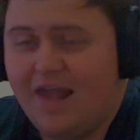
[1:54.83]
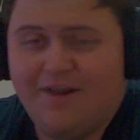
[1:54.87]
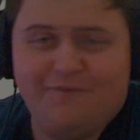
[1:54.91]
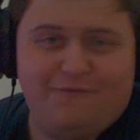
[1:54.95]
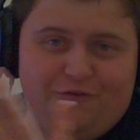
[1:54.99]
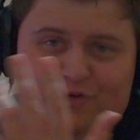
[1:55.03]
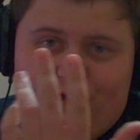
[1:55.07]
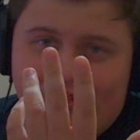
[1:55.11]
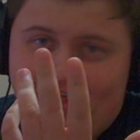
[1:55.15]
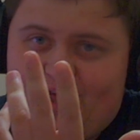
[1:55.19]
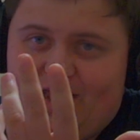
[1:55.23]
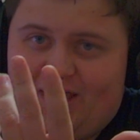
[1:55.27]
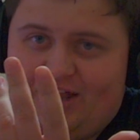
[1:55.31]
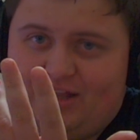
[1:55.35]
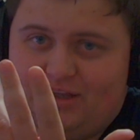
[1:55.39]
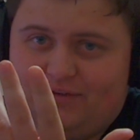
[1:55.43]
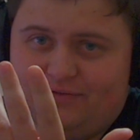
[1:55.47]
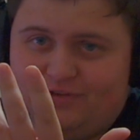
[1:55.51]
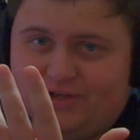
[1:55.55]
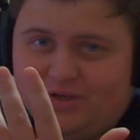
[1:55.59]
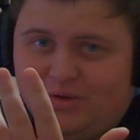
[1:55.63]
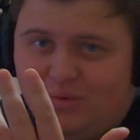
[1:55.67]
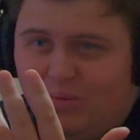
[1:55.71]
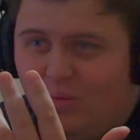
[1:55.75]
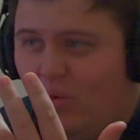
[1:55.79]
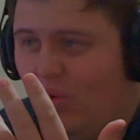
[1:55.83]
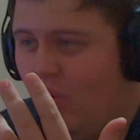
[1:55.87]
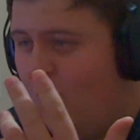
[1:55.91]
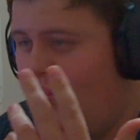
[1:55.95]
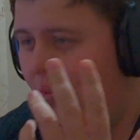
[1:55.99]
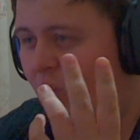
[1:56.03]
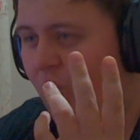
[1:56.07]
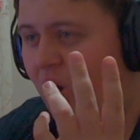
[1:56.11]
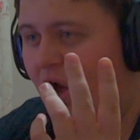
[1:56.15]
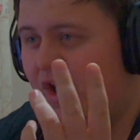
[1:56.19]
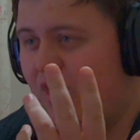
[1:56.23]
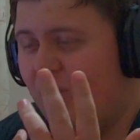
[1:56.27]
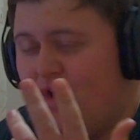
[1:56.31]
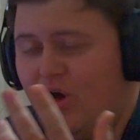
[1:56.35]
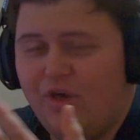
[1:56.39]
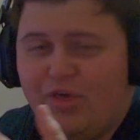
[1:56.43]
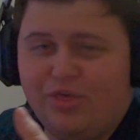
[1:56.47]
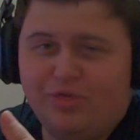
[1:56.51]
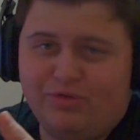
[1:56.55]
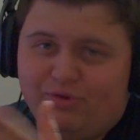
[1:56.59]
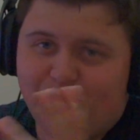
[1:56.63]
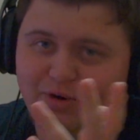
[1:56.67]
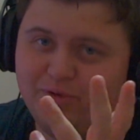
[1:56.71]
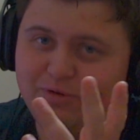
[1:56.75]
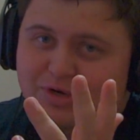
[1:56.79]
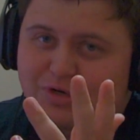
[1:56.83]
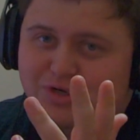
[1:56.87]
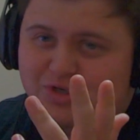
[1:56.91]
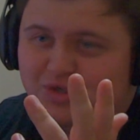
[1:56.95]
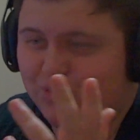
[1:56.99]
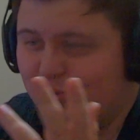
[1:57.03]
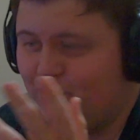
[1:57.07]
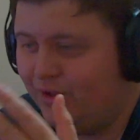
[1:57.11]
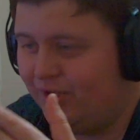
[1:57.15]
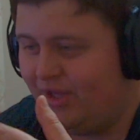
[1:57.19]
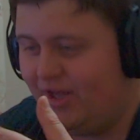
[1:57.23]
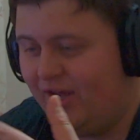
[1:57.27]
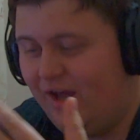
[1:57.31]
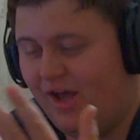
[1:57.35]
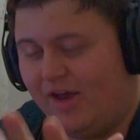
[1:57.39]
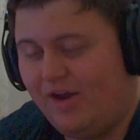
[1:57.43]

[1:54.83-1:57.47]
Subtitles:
And for the hell of it, why not throw in Julia?